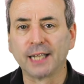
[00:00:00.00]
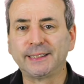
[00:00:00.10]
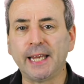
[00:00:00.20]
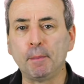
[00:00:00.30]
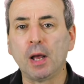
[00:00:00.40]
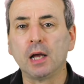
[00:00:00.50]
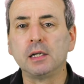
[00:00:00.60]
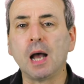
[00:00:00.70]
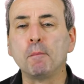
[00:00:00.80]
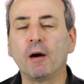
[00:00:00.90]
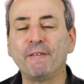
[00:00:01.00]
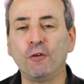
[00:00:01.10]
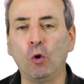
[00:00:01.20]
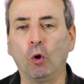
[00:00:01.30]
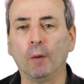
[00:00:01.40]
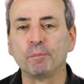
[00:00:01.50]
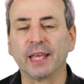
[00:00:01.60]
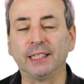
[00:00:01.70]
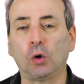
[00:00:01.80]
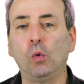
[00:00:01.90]
Tip number four
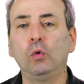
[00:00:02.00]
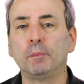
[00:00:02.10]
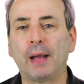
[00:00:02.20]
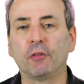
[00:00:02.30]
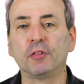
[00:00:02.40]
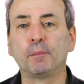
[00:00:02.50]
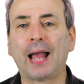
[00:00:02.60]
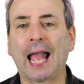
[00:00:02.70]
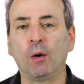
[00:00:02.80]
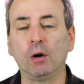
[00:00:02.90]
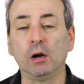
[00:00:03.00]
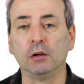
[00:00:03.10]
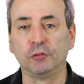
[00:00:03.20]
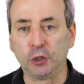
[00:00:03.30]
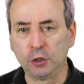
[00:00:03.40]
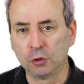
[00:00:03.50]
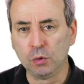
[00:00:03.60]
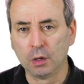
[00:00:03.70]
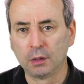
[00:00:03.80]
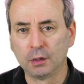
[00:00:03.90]
is all about the power of
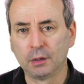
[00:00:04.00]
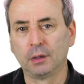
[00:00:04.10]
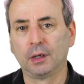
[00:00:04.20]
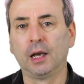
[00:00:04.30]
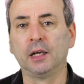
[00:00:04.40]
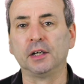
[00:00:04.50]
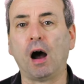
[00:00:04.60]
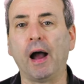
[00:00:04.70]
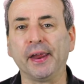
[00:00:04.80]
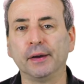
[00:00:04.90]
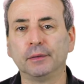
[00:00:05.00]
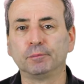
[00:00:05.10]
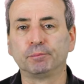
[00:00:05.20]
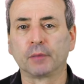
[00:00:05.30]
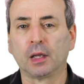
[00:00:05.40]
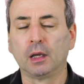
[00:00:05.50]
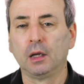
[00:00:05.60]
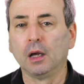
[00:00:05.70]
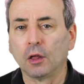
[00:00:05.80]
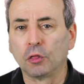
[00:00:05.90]
you and I.
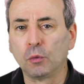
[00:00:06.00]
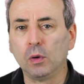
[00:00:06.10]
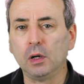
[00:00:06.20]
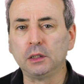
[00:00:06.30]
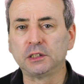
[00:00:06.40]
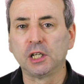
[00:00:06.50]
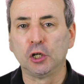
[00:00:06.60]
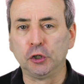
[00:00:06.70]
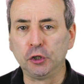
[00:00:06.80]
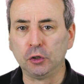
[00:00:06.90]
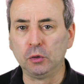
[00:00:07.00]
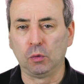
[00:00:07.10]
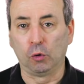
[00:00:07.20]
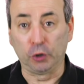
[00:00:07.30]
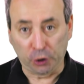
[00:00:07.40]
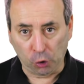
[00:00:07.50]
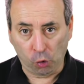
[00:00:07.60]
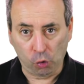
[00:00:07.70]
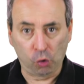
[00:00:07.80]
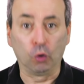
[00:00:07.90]
The words you or
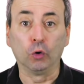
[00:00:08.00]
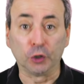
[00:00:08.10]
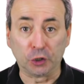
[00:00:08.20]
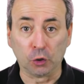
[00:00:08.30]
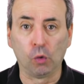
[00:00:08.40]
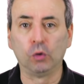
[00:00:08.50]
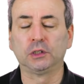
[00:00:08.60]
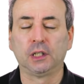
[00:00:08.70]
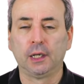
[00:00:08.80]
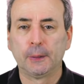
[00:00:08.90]
your or yours,